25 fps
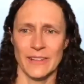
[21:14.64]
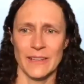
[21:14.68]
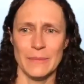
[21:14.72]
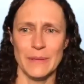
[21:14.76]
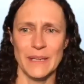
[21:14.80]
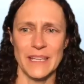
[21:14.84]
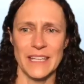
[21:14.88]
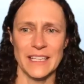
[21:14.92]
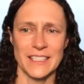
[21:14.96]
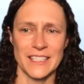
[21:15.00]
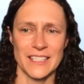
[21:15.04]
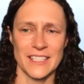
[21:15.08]

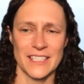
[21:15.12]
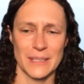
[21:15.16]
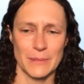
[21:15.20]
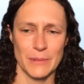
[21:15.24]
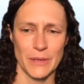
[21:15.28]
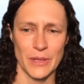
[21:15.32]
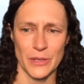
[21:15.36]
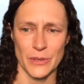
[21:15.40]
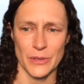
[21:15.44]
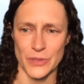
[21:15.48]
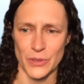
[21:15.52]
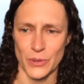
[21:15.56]
me get to some
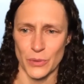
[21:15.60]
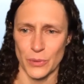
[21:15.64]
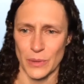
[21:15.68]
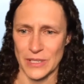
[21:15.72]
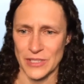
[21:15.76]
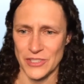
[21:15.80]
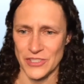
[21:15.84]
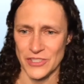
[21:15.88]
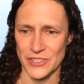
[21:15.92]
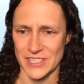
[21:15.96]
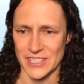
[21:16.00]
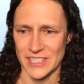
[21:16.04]
of those
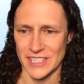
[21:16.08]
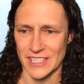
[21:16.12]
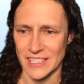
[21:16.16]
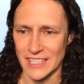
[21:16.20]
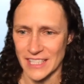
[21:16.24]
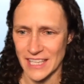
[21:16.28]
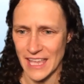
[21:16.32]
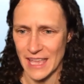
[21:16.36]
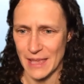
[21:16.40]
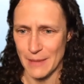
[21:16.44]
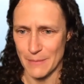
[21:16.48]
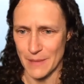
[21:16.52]
questions that
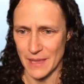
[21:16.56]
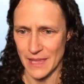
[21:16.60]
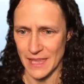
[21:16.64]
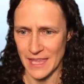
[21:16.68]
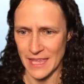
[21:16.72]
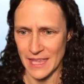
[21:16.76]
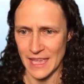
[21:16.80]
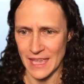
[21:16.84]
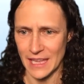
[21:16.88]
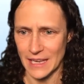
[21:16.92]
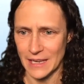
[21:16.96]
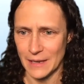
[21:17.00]
came
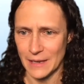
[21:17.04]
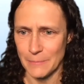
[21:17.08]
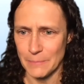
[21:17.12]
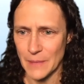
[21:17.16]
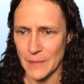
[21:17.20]
in.